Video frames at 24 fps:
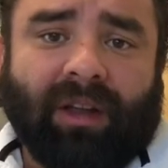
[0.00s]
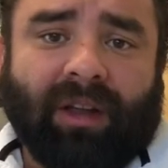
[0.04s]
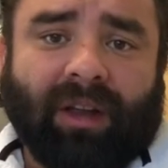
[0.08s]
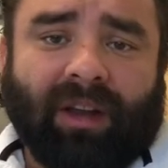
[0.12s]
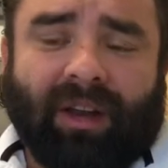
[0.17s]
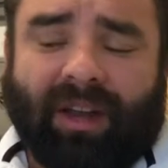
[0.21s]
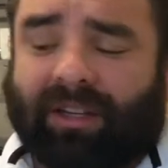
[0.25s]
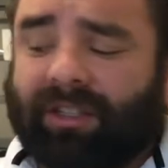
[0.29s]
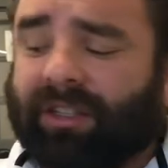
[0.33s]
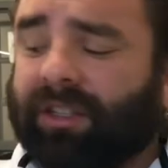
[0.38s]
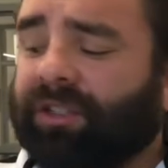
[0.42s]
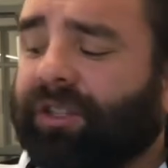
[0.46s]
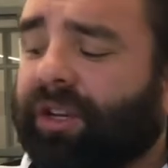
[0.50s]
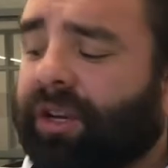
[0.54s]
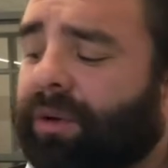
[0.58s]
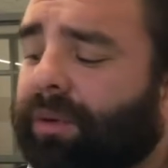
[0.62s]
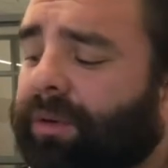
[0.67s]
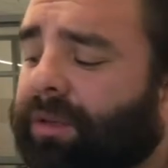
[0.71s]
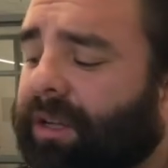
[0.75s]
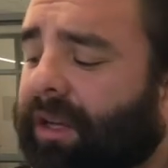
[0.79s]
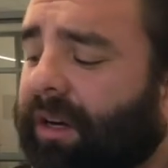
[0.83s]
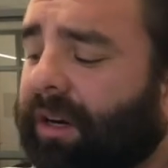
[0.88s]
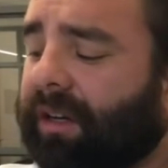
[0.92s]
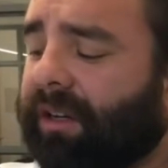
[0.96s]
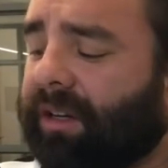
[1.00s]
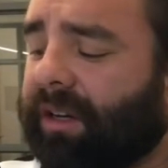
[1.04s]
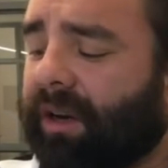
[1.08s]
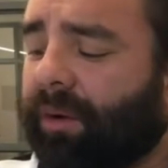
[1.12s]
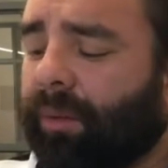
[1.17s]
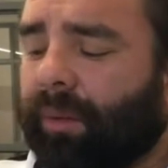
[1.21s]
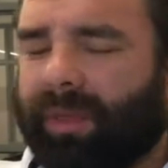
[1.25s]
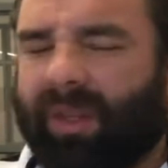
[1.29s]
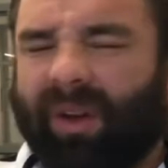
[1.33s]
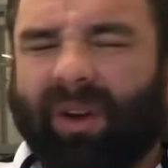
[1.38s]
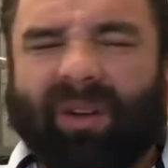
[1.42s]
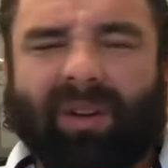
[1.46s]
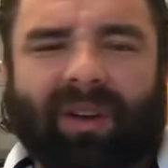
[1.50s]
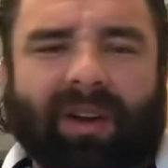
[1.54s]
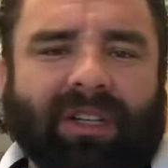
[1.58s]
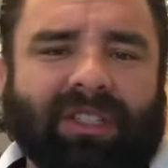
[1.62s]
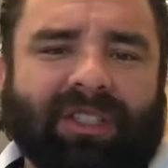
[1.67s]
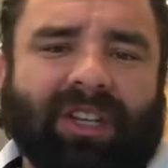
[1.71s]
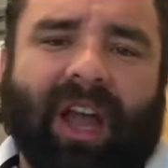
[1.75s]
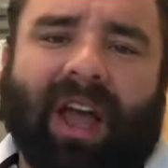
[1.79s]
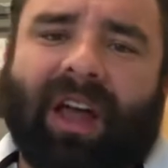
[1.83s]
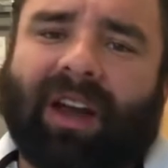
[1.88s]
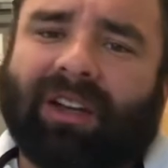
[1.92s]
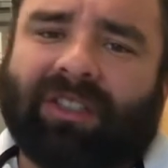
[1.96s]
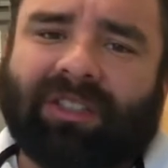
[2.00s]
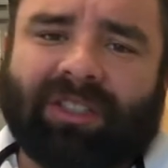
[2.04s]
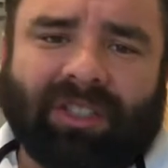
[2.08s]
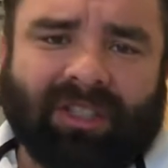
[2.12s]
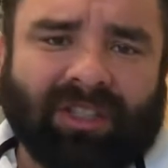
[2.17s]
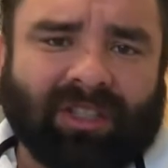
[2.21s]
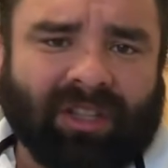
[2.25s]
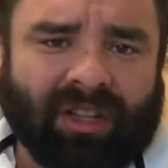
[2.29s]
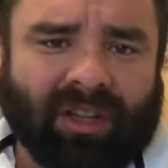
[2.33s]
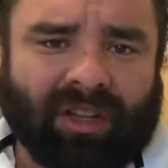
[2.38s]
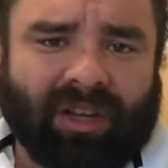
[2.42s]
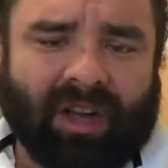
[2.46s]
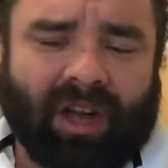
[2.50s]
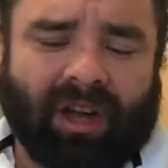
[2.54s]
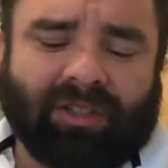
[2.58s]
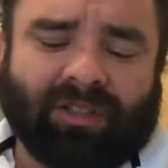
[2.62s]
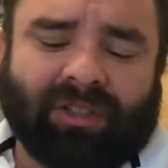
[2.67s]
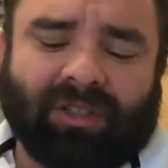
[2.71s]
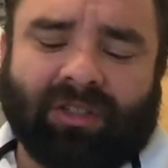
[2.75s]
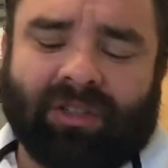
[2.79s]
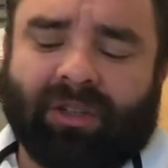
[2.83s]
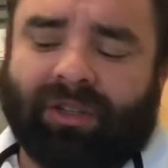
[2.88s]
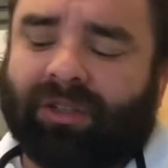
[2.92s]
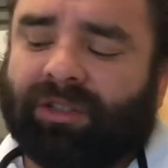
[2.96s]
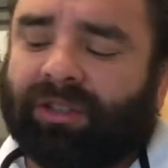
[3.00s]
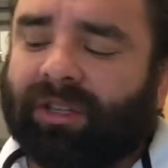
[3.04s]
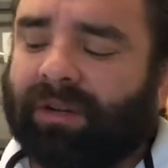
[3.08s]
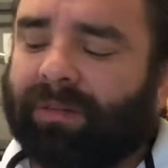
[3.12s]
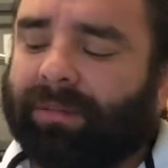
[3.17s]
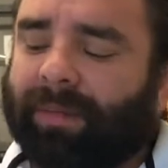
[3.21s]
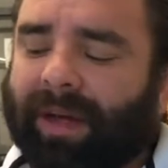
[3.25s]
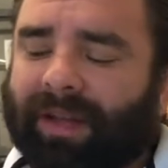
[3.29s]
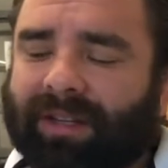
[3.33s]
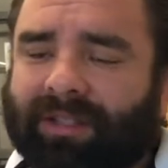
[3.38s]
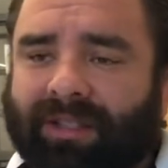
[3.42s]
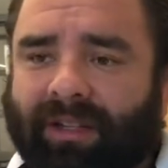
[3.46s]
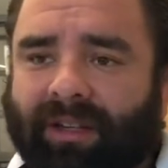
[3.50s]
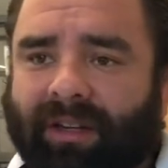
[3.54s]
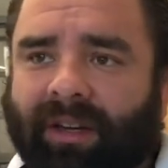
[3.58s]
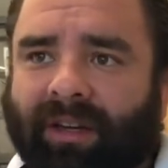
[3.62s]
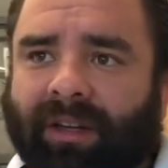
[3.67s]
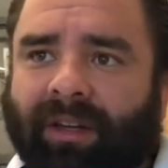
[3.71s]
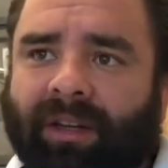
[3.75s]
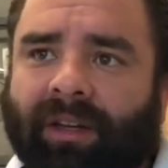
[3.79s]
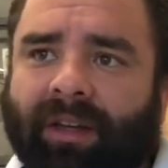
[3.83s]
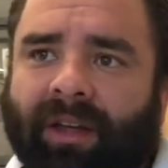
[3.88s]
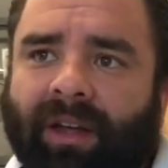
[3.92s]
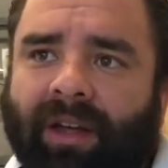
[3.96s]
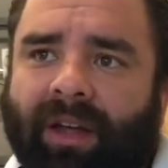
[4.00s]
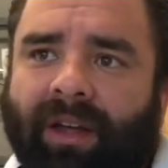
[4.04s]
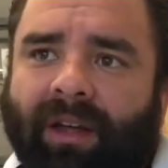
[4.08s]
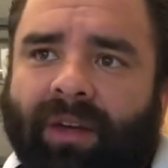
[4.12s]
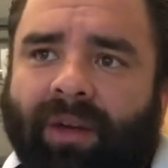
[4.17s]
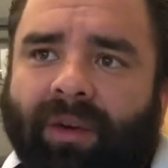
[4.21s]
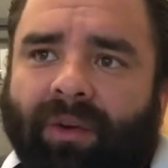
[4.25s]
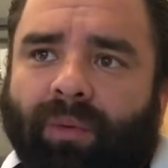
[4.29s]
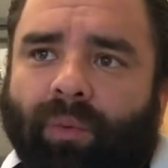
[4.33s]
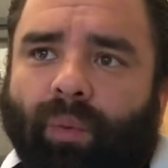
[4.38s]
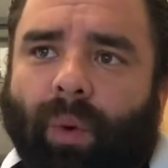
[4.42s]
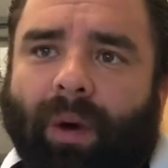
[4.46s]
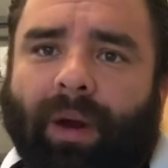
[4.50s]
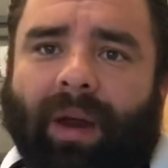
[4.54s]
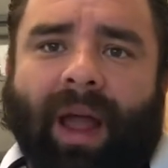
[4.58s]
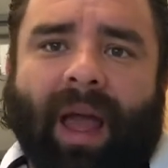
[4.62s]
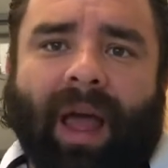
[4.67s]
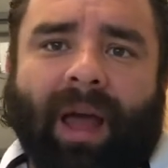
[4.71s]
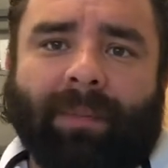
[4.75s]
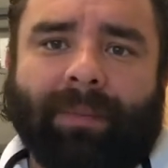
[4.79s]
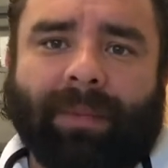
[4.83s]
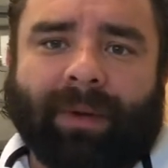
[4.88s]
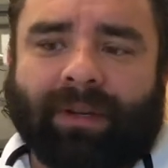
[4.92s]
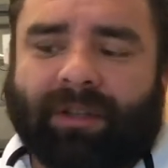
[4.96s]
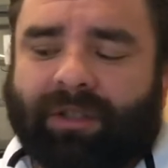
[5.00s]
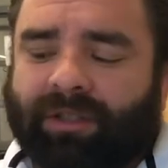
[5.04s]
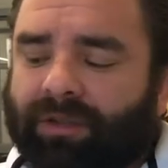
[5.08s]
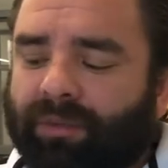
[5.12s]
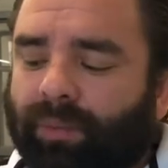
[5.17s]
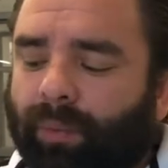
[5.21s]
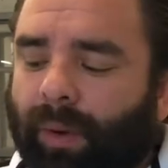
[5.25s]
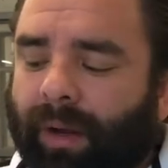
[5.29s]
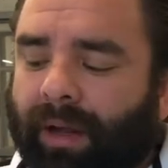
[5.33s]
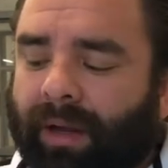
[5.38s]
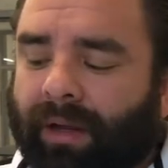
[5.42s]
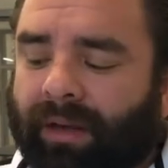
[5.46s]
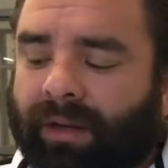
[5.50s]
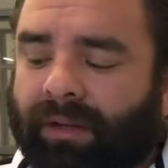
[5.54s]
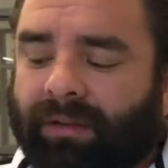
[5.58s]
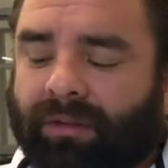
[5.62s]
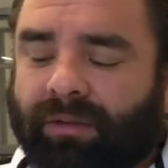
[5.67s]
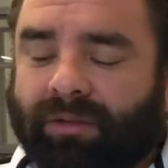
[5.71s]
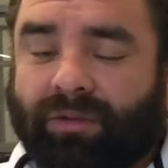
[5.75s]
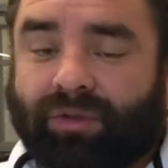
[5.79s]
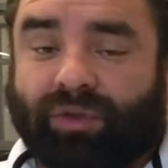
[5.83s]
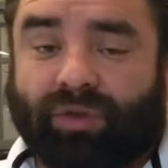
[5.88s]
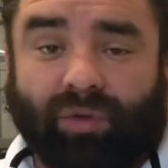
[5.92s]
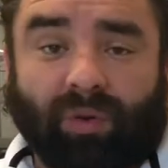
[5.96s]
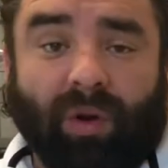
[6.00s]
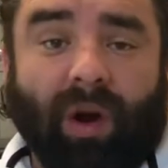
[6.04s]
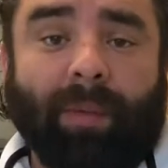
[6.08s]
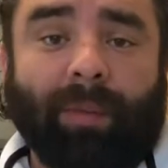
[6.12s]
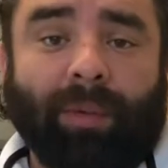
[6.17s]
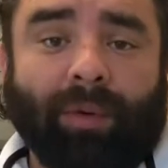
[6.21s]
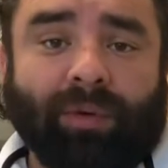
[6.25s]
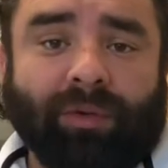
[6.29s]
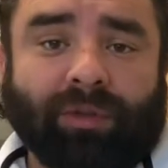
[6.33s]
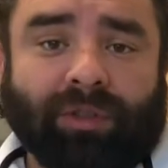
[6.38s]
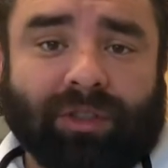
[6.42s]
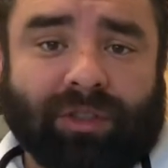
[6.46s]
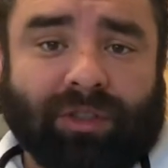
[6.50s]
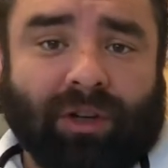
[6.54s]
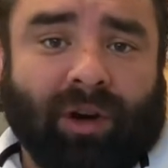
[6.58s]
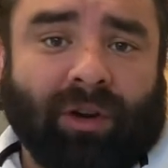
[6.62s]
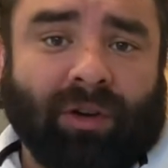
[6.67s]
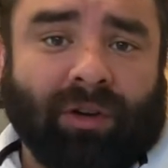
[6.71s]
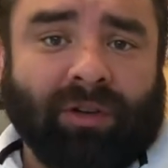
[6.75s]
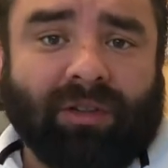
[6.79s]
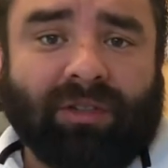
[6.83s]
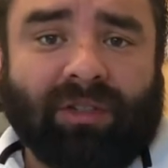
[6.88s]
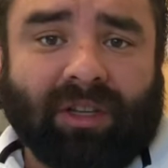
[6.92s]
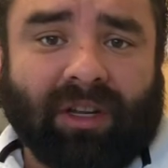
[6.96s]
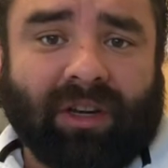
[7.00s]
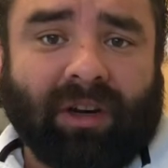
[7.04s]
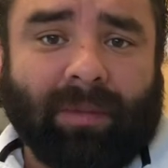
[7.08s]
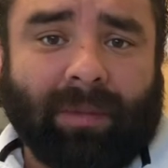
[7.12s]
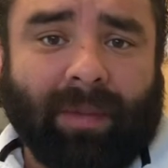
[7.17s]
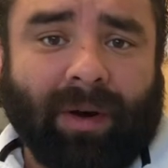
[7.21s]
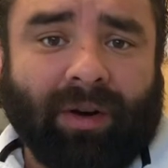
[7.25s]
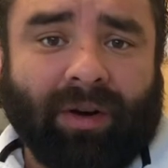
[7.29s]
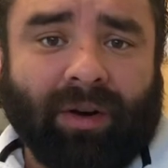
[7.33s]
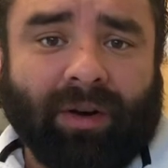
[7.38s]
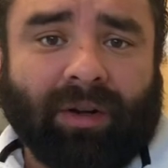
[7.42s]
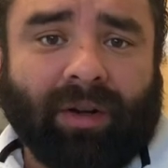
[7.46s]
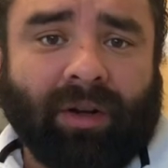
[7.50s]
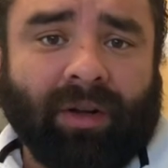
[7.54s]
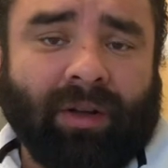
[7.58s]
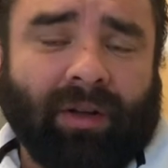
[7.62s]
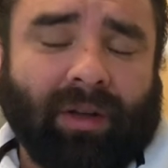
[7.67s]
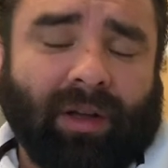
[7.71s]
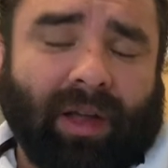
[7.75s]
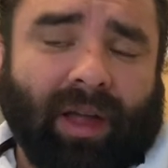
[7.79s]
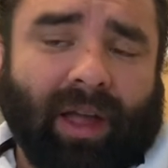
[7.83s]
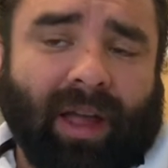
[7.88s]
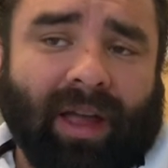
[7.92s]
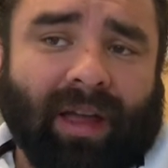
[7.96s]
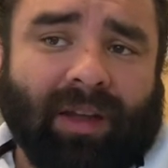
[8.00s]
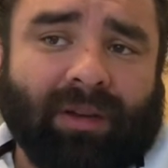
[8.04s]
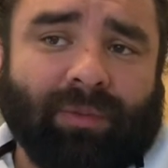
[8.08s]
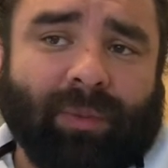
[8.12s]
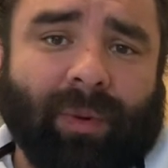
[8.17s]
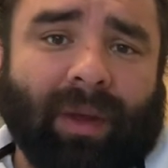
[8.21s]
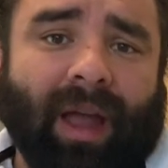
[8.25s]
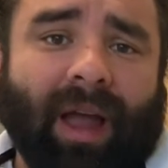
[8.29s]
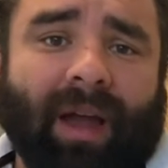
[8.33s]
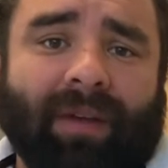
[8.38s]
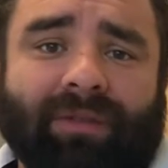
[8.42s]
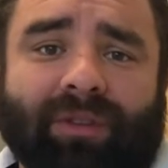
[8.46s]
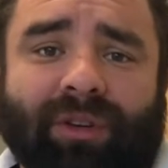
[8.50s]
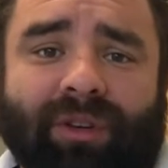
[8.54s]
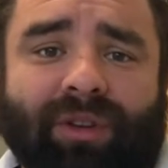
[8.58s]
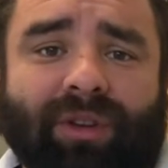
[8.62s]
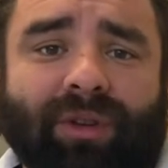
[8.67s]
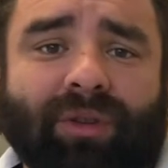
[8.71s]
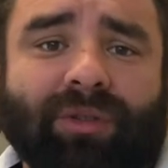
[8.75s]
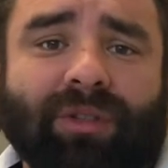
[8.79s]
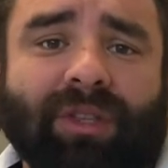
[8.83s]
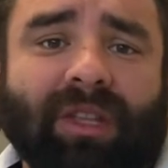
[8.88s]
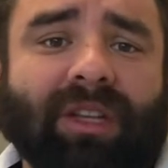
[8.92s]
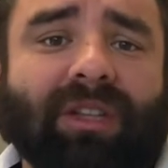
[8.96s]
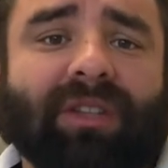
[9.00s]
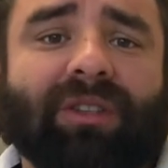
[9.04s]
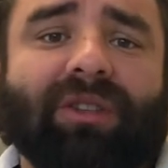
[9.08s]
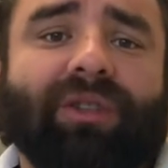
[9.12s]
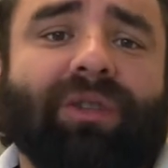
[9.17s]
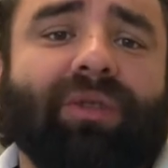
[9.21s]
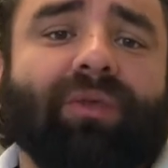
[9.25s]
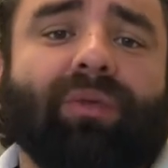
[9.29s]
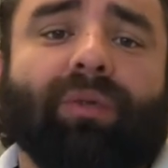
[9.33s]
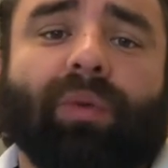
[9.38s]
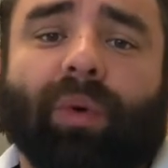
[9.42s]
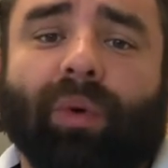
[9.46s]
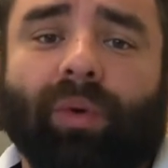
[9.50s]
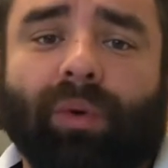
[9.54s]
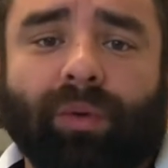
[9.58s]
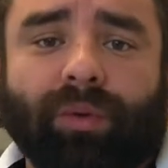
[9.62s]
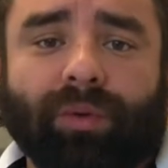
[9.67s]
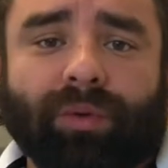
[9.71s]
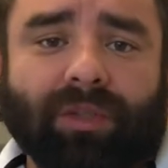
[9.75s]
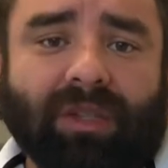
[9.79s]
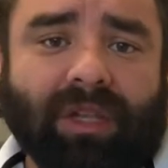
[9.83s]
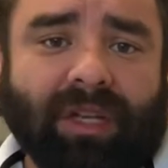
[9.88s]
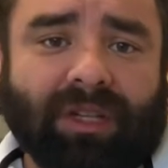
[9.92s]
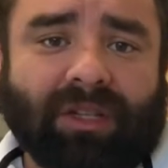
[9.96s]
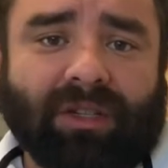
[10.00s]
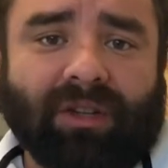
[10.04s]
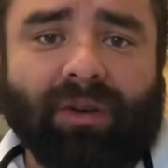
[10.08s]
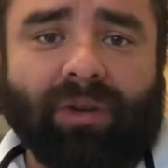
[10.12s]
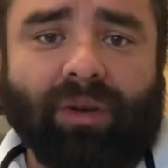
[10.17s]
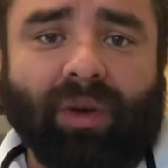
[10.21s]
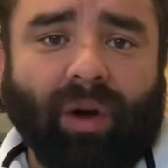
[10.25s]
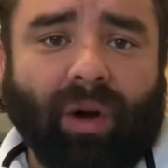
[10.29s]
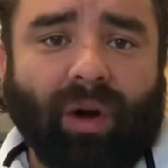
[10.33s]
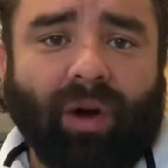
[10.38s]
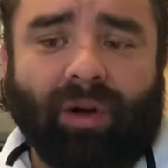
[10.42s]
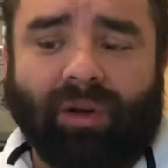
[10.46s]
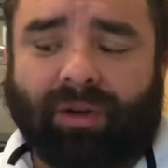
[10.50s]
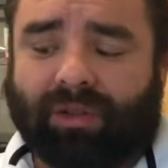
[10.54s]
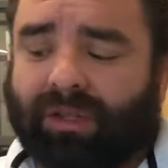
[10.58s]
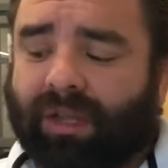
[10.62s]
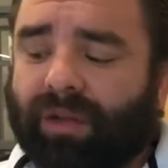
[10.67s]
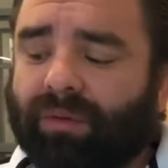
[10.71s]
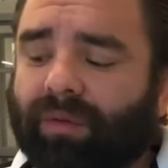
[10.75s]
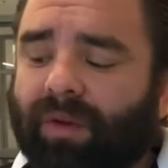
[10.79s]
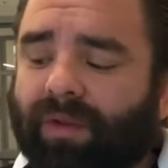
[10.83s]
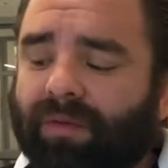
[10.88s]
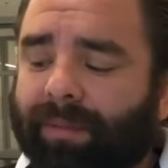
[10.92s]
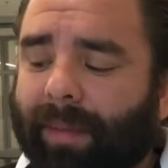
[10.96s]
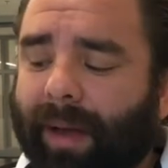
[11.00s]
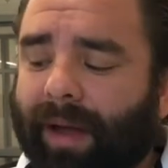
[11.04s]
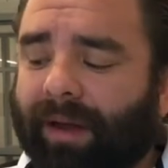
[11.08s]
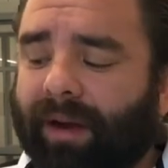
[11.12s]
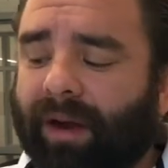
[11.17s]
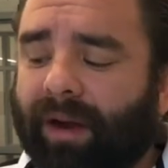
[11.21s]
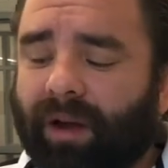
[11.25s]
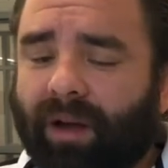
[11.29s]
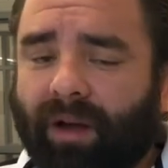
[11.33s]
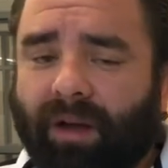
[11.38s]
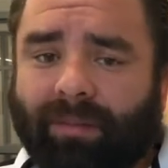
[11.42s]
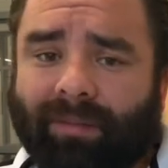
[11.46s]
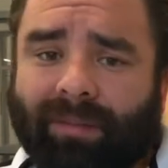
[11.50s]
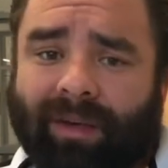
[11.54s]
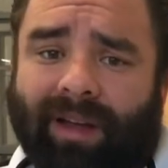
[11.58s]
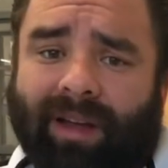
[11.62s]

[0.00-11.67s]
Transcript: Lesson 2 is going to deal with early challenges to the Constitution, basically what happens when trouble starts in America and we have to use these new rules, these new laws that we've made up